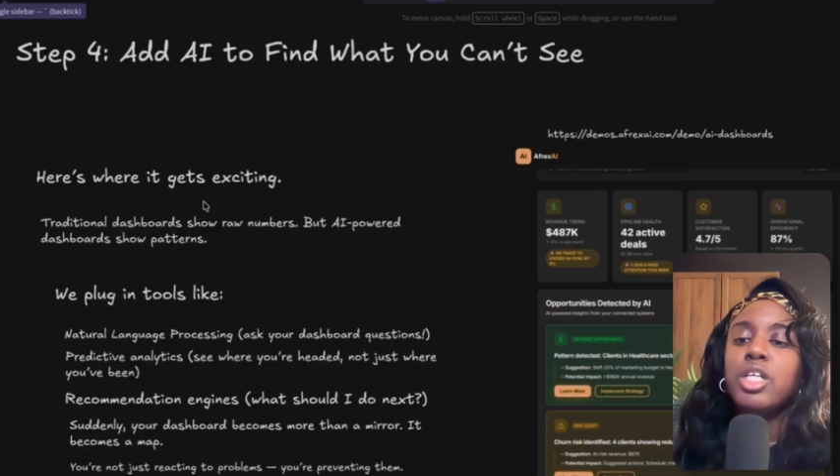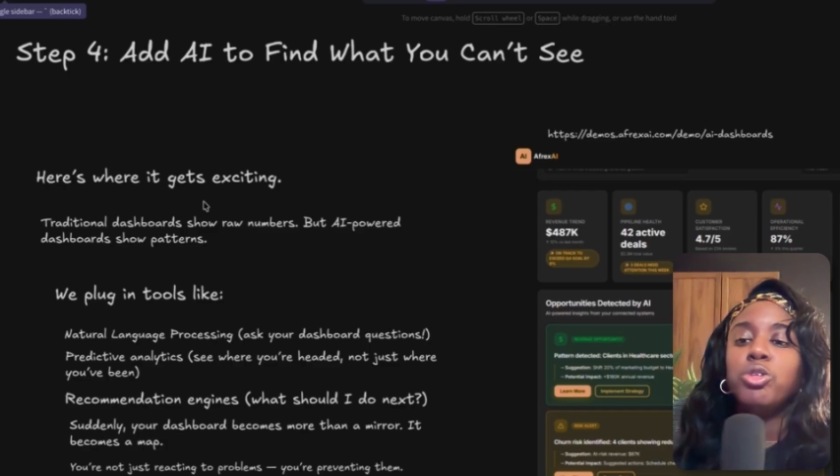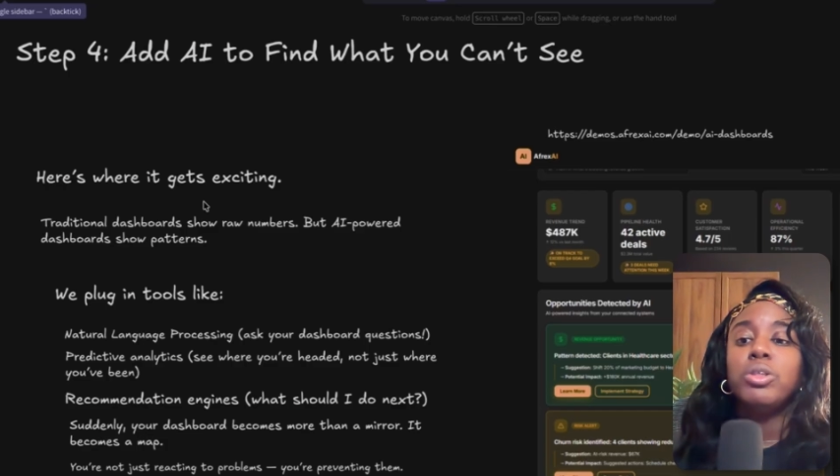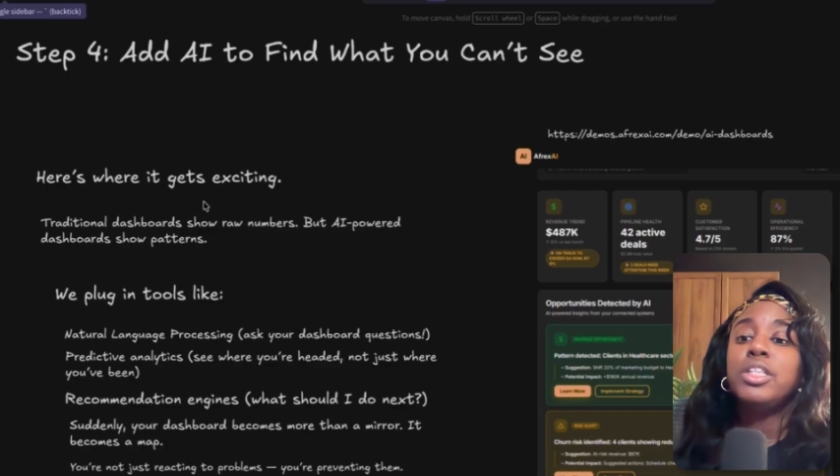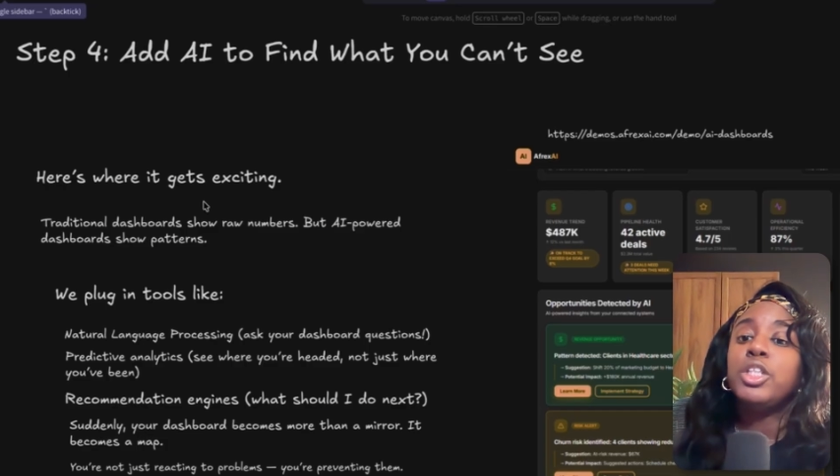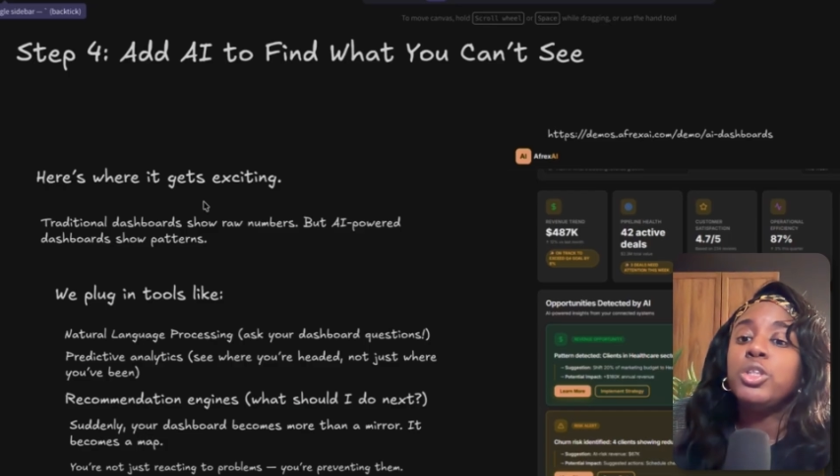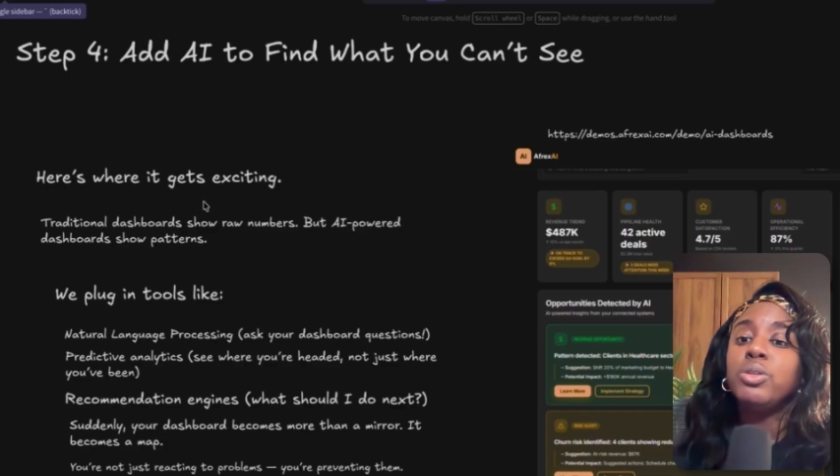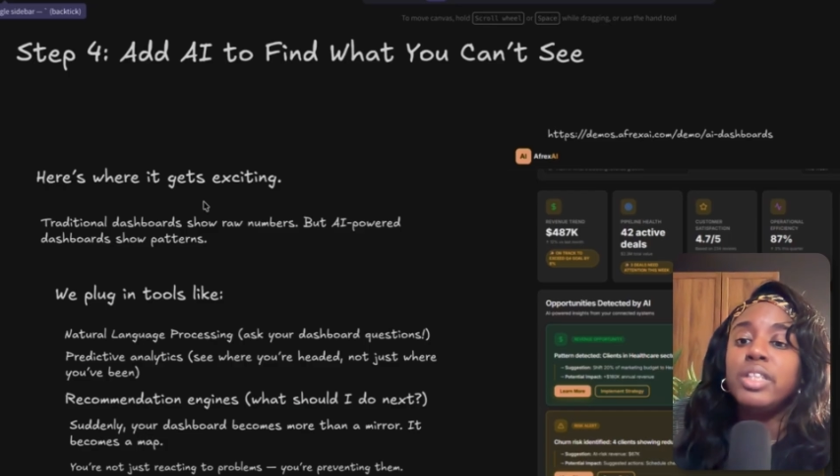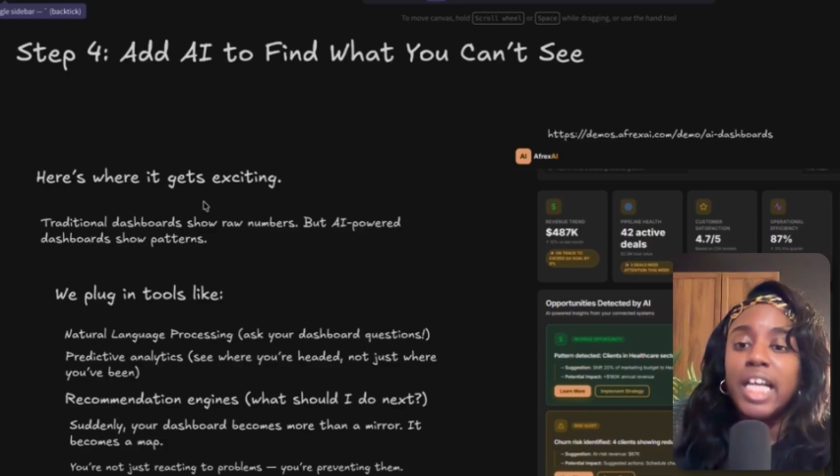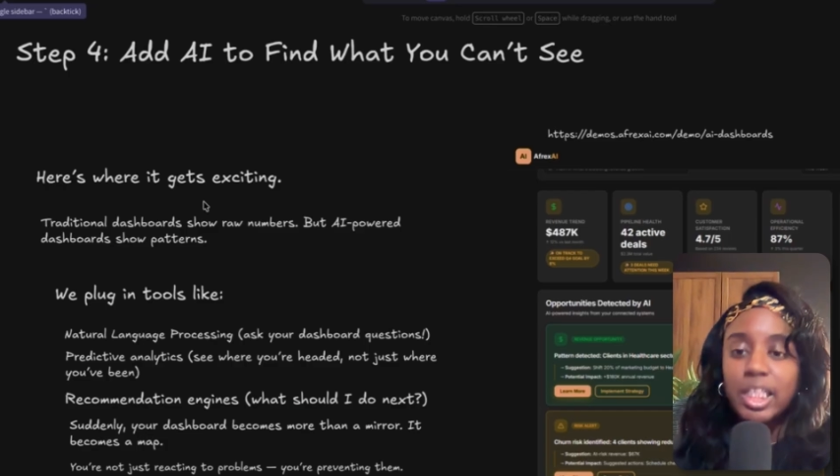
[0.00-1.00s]

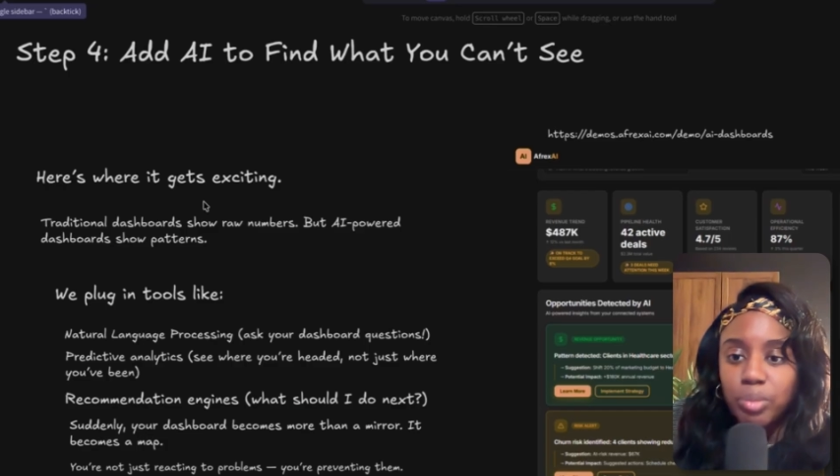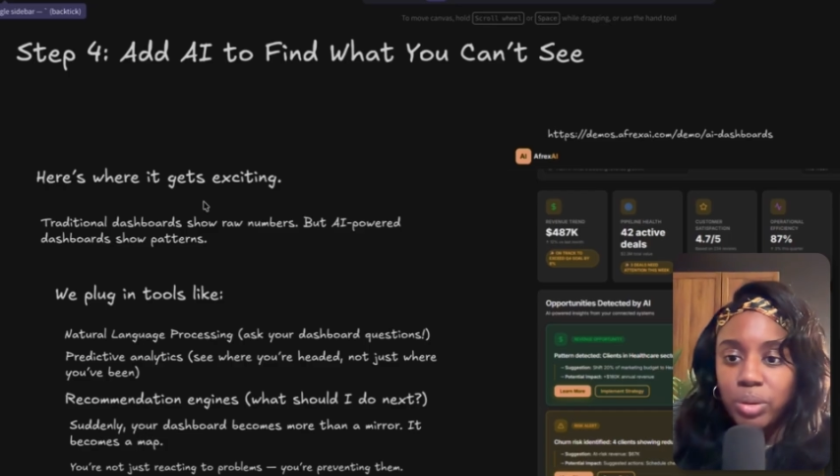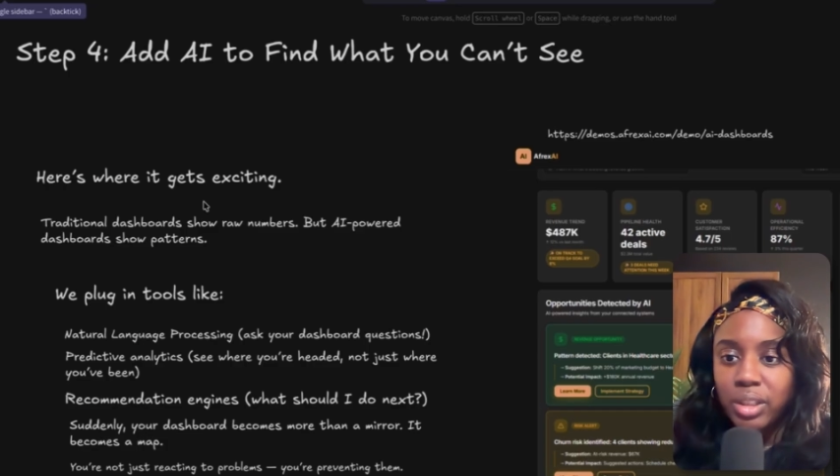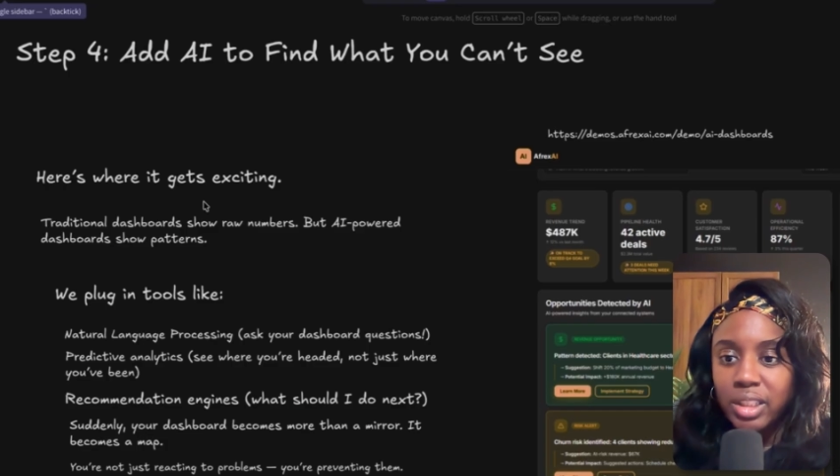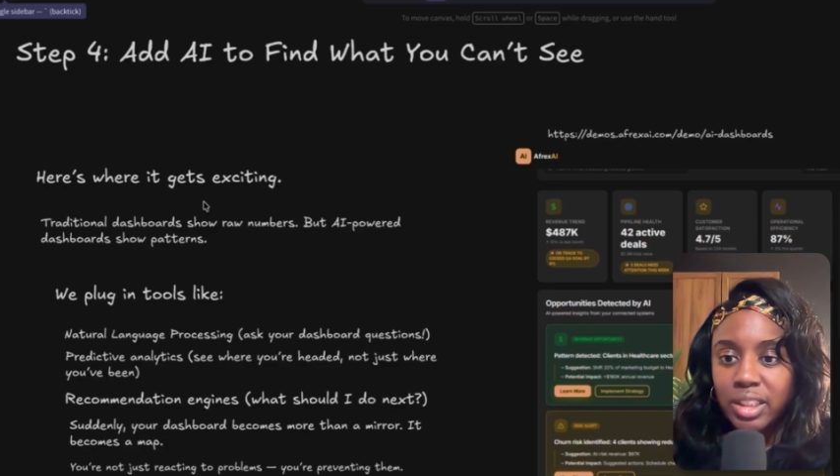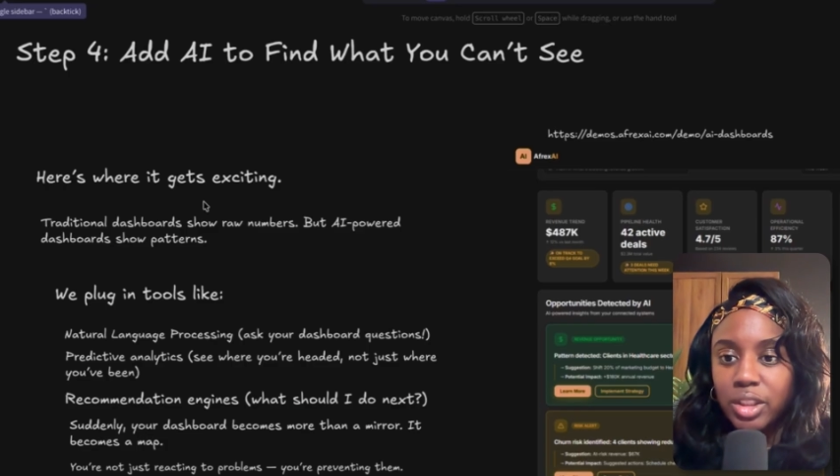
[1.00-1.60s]
Traditional dashboards